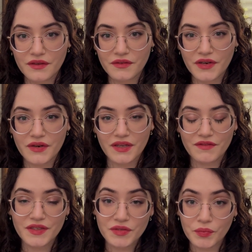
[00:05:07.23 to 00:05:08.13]
very
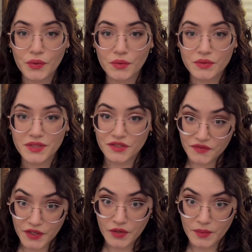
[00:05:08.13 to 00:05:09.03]
visible
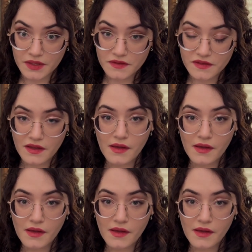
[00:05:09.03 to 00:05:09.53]
disfigurements.